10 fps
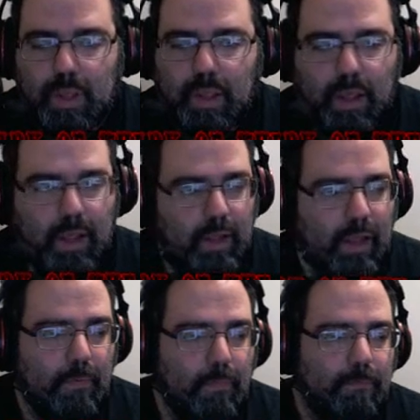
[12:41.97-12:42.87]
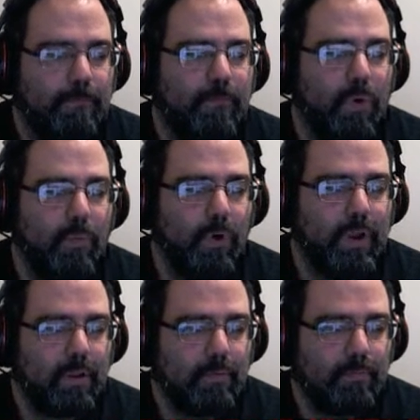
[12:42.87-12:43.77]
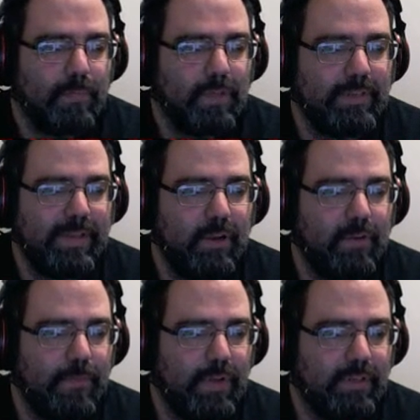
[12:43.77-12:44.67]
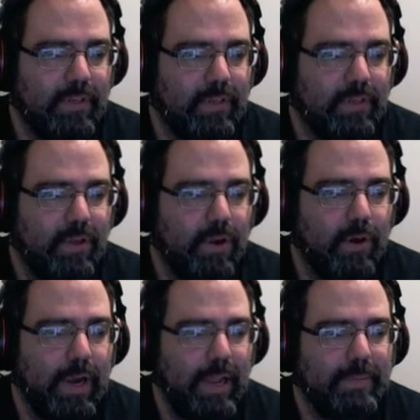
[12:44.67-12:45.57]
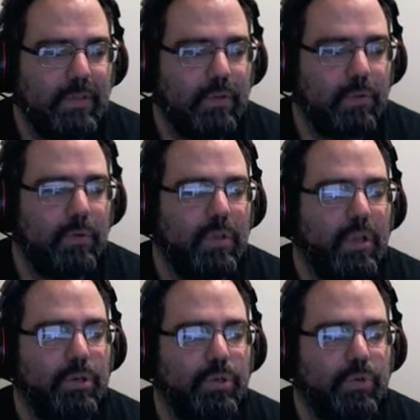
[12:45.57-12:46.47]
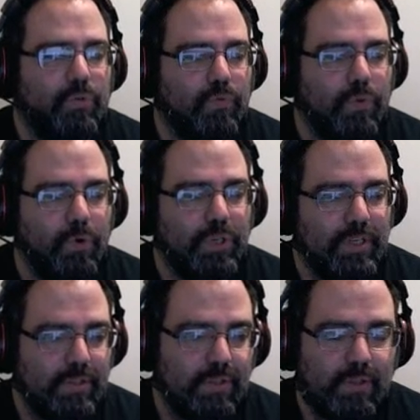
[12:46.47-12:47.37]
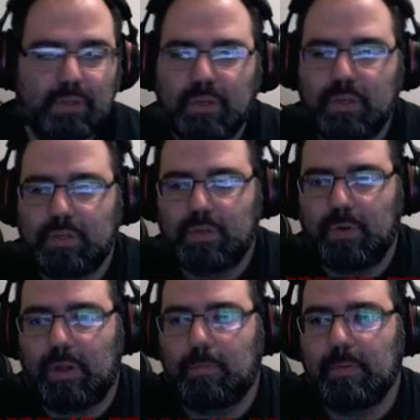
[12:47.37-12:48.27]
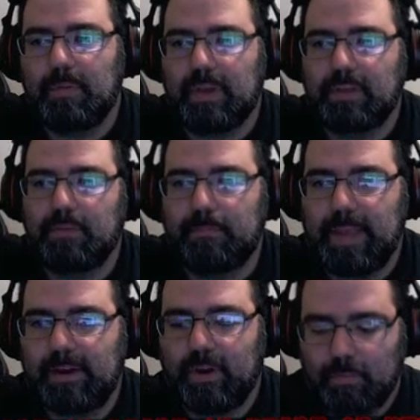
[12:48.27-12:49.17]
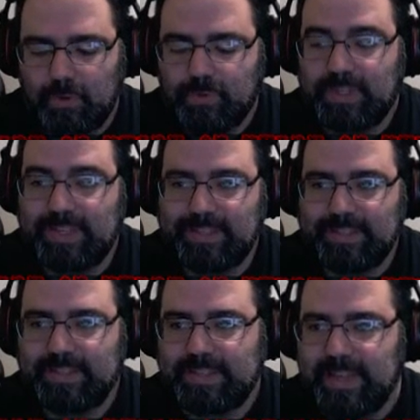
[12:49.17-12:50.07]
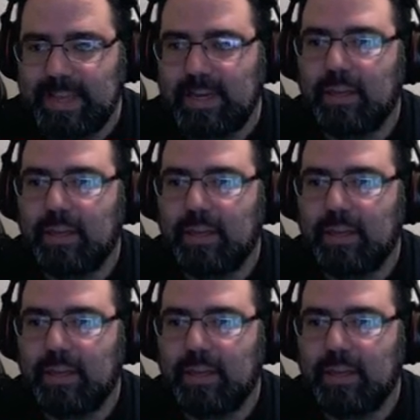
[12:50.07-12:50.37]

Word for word: Uh, I, forewarning, the sound effects on this are absolutely atrocious, so I'll be playing some background music instead.